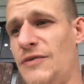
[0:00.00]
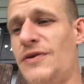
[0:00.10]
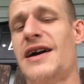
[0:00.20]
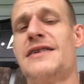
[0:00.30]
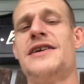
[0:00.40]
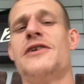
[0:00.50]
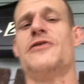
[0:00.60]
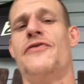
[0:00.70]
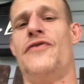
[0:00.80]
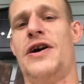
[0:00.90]
we got to take her
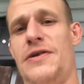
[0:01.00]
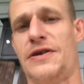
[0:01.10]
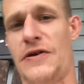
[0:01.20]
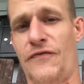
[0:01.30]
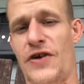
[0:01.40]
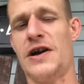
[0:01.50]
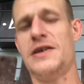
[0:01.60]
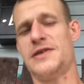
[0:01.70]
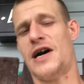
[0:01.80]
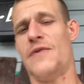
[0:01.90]
to the vet. And
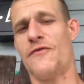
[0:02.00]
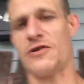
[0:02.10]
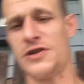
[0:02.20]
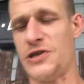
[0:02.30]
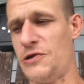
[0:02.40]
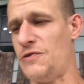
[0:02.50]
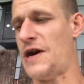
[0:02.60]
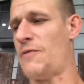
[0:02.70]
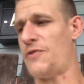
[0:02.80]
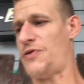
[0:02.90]
finding time for us to do
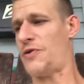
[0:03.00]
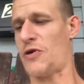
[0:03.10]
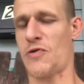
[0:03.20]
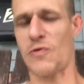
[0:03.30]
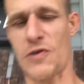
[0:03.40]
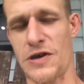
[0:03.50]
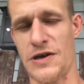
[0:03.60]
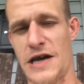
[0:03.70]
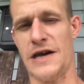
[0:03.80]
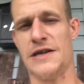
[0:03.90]
that with her working
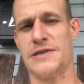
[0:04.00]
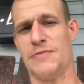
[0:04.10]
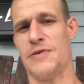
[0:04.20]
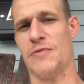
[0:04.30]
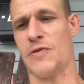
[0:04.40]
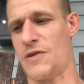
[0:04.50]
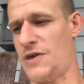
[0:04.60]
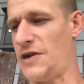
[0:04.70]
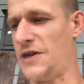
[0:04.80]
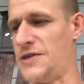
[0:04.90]
days and me
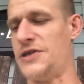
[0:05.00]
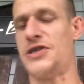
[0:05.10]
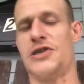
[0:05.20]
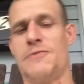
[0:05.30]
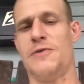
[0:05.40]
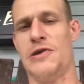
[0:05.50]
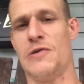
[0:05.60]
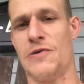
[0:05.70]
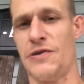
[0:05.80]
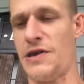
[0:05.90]
working nights and sleeping
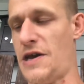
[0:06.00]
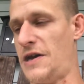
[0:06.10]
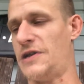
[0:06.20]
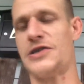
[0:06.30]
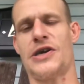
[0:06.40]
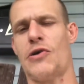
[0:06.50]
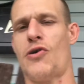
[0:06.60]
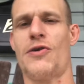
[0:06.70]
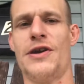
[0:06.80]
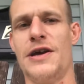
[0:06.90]
during the day, it's like
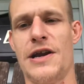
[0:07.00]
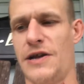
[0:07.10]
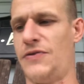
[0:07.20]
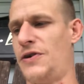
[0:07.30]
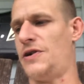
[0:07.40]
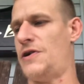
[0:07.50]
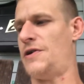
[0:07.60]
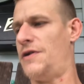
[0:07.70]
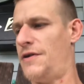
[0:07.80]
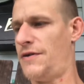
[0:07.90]
hard to get anything
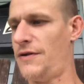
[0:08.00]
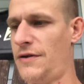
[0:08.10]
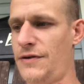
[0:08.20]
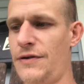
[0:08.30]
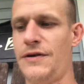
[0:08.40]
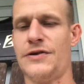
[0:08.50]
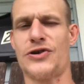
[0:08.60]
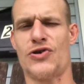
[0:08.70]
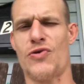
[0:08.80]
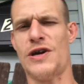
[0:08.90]
done. It's
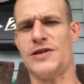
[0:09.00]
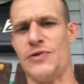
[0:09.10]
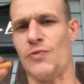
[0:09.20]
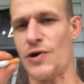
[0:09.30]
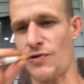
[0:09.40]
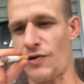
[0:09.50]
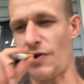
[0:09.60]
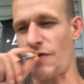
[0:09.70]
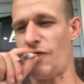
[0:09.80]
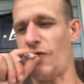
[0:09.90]
a crazy, weird
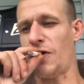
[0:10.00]
life.